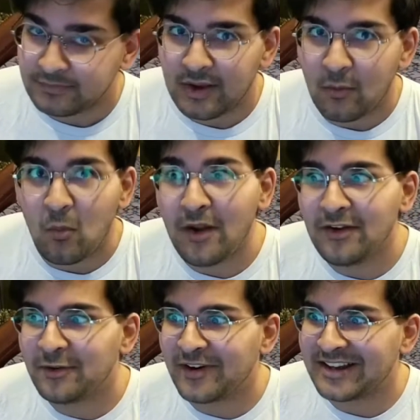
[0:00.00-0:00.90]

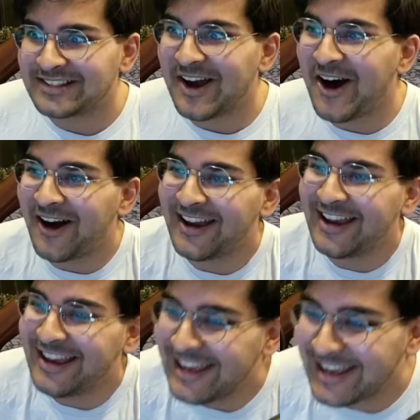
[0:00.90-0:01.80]

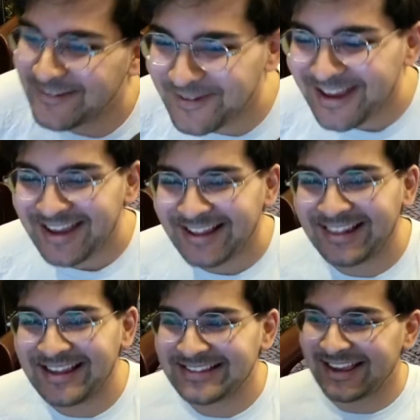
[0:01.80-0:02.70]
Wonderverse time.
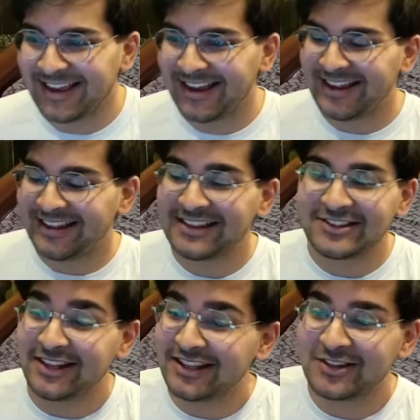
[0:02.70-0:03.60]
Let's
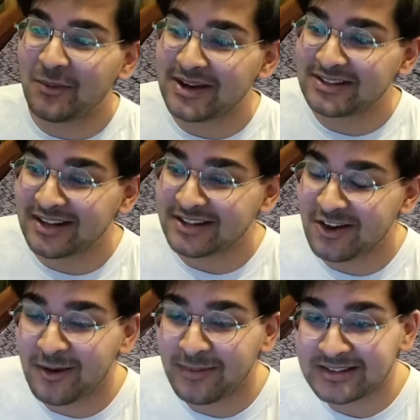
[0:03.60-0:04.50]
not waste any
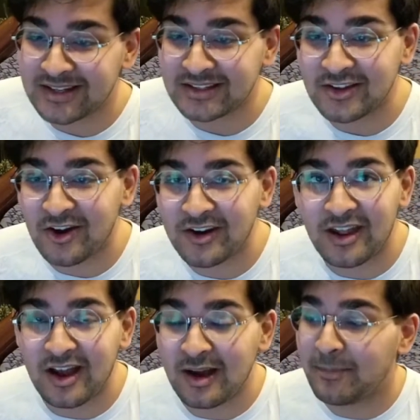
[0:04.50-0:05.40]
time. Let's get started.
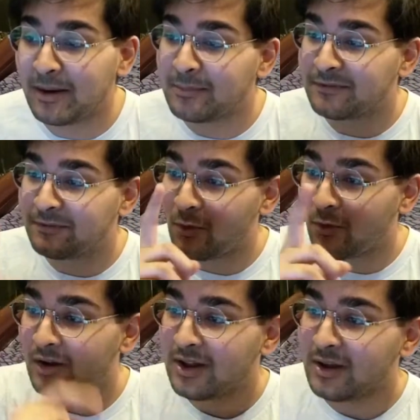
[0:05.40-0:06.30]
But
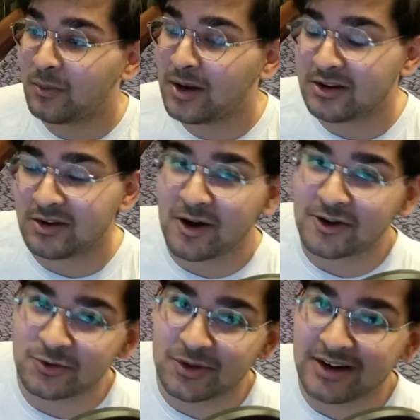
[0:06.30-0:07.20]
before we do, I
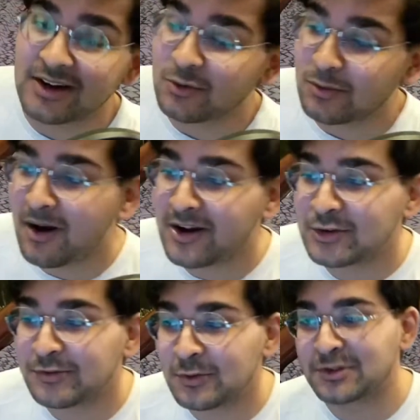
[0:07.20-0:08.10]
just want to remind you,
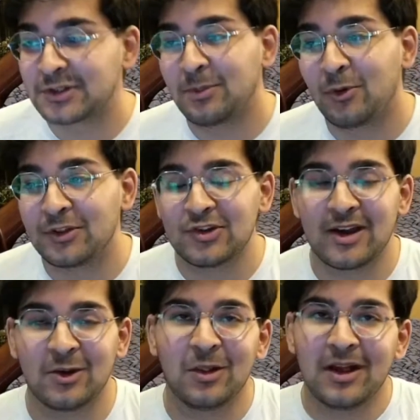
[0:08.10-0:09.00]
if you want to support the
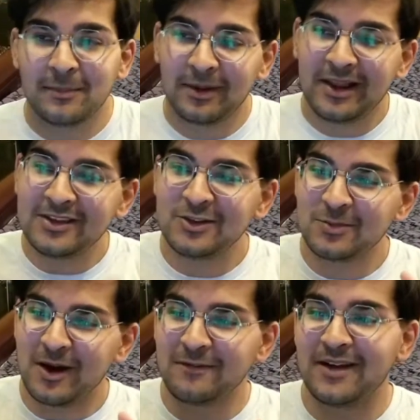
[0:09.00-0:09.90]
channel, please use
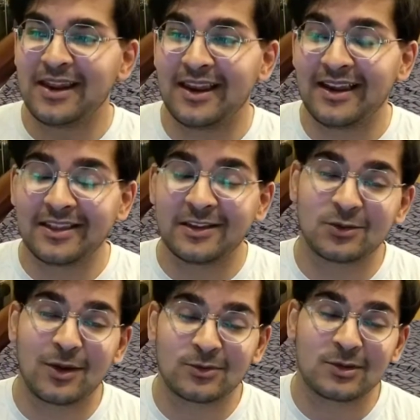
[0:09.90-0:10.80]
my affiliate link in the
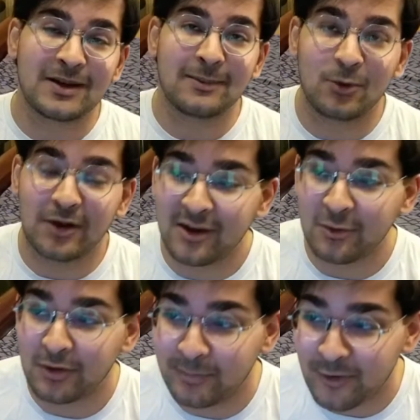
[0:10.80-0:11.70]
description to pick up your gate
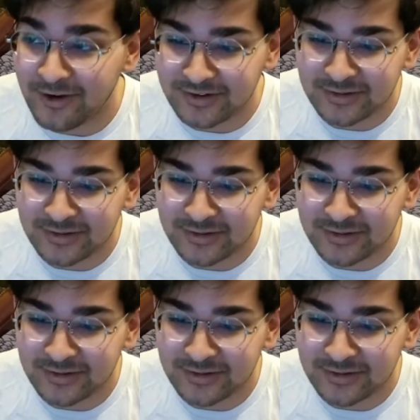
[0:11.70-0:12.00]
rule product.